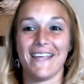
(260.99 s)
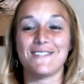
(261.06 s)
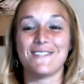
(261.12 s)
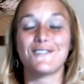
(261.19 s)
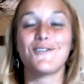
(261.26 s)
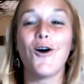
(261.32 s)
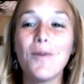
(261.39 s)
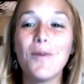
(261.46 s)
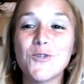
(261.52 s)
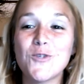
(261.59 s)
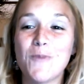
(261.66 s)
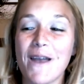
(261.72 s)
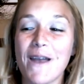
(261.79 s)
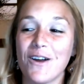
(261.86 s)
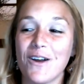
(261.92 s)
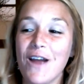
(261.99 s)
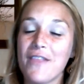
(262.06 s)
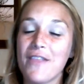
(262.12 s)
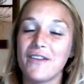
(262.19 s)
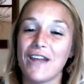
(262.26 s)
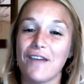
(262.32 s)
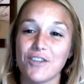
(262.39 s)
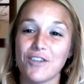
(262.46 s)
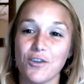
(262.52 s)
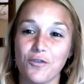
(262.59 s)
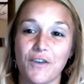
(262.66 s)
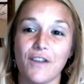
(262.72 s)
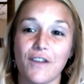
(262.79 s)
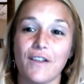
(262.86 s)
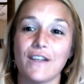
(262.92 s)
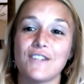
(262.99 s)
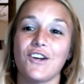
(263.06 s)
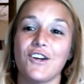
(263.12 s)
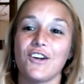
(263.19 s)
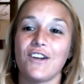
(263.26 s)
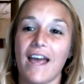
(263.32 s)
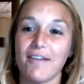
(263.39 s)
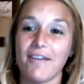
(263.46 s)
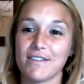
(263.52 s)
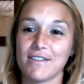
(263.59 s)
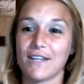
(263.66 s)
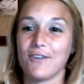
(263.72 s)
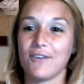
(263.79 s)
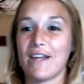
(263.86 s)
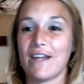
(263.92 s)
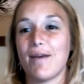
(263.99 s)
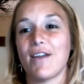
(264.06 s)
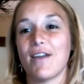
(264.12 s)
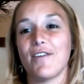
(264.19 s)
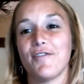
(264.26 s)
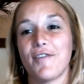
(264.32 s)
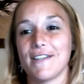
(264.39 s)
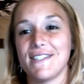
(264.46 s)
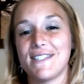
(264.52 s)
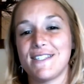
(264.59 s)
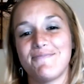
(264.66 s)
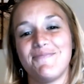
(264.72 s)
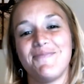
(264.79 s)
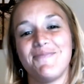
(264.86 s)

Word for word: So much better than having your feelings hurt every single day by your friends.